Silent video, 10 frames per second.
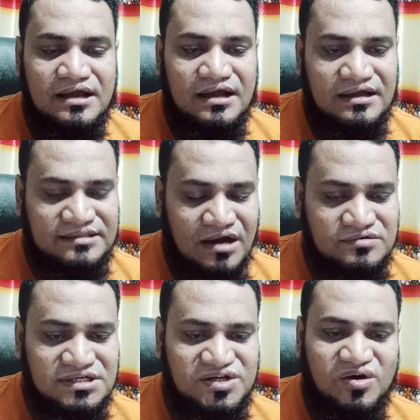
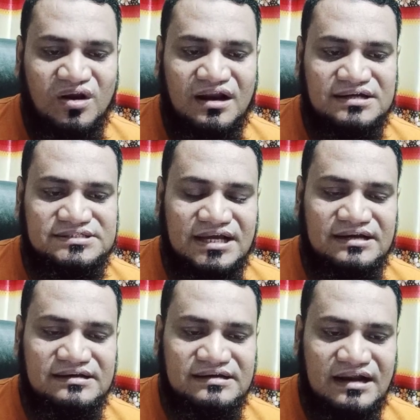$1,000
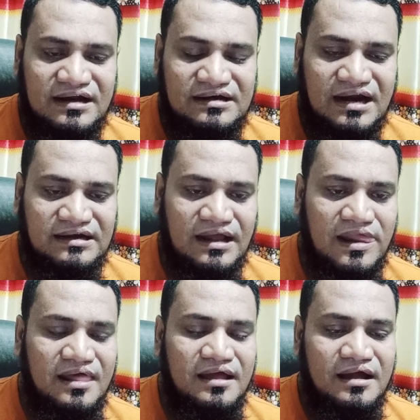and
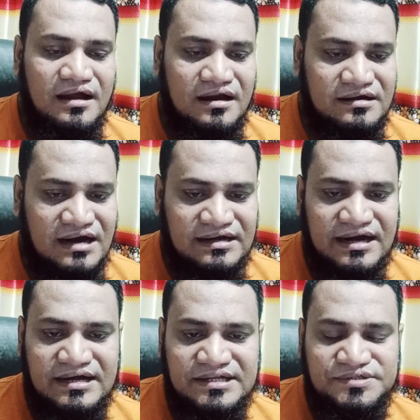data
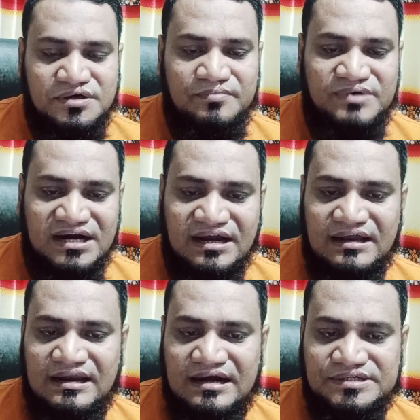entry job, data
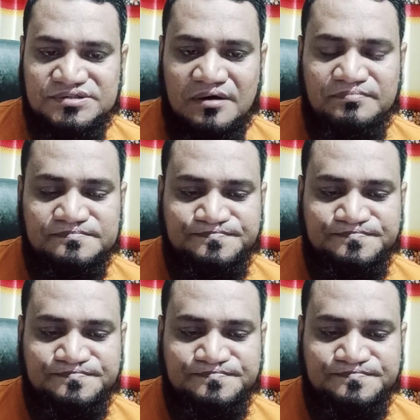clerk job.